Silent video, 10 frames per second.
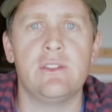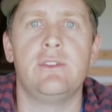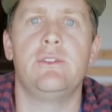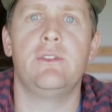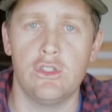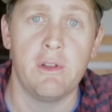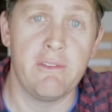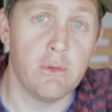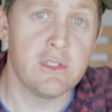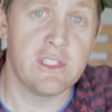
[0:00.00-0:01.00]
to join
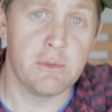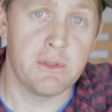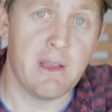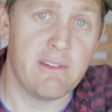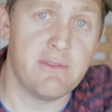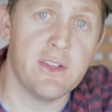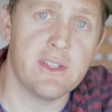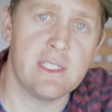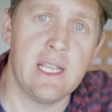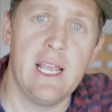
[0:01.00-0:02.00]
forces with my
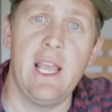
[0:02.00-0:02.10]
folks